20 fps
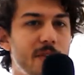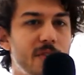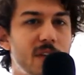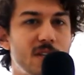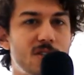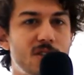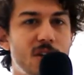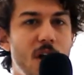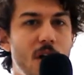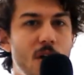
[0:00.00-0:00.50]

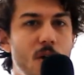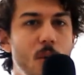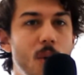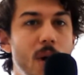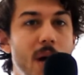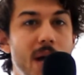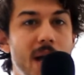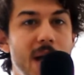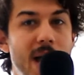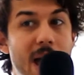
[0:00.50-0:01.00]
There's
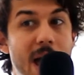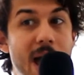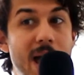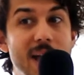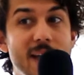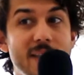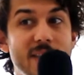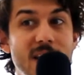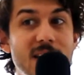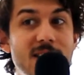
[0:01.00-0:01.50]
no,
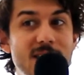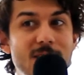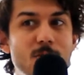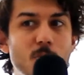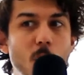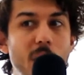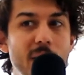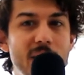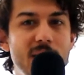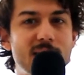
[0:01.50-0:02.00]
hey, this is
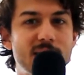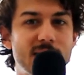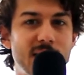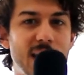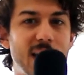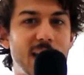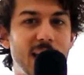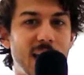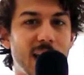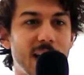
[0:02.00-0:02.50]
what he's
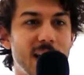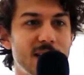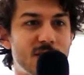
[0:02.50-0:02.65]
thinking.